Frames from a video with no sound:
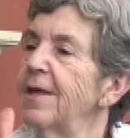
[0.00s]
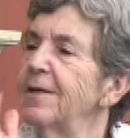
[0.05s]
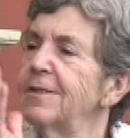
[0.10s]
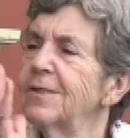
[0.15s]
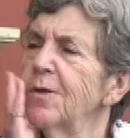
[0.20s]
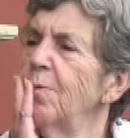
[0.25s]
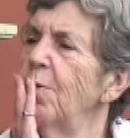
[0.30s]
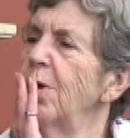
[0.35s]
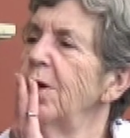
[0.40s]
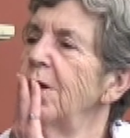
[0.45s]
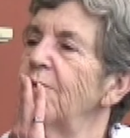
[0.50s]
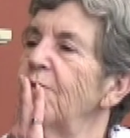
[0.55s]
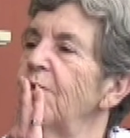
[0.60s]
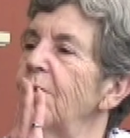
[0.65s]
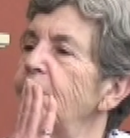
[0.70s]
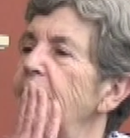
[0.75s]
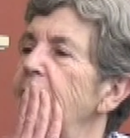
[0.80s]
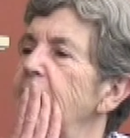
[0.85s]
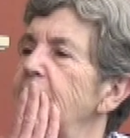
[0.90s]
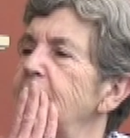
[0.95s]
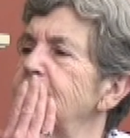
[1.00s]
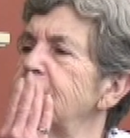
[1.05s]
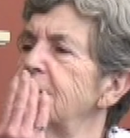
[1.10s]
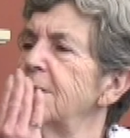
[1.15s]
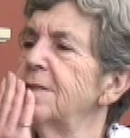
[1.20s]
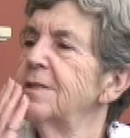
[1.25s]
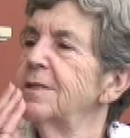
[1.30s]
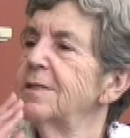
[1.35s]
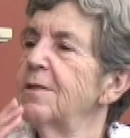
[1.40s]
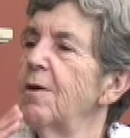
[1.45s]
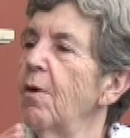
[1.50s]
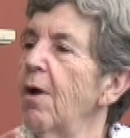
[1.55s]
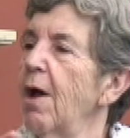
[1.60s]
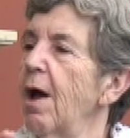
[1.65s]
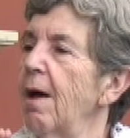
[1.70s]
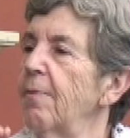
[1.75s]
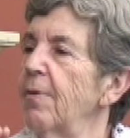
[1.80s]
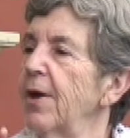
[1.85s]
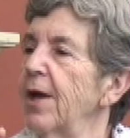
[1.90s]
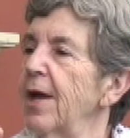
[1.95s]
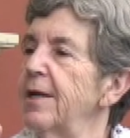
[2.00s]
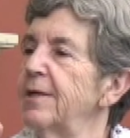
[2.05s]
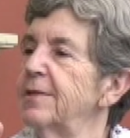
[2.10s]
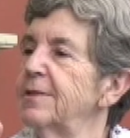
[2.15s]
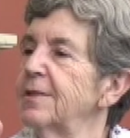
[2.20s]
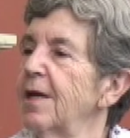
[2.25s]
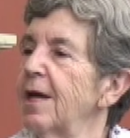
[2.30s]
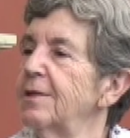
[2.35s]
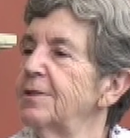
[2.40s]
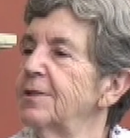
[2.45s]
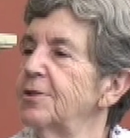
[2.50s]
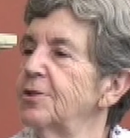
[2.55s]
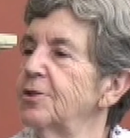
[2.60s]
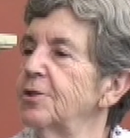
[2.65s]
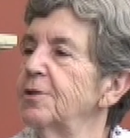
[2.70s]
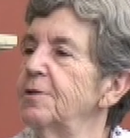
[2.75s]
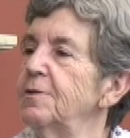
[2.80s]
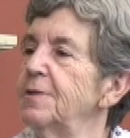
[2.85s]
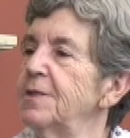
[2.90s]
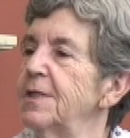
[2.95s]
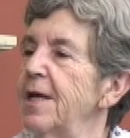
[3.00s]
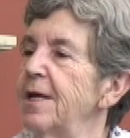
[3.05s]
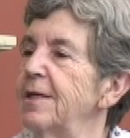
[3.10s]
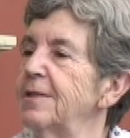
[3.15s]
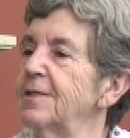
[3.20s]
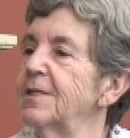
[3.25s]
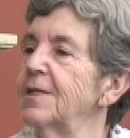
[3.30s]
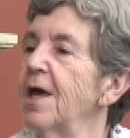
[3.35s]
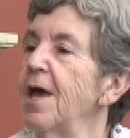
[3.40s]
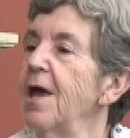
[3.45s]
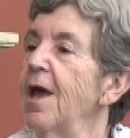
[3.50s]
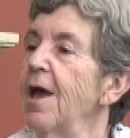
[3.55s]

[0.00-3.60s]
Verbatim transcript: It's a wonderful play because it's so complicated. It's got such loose ends.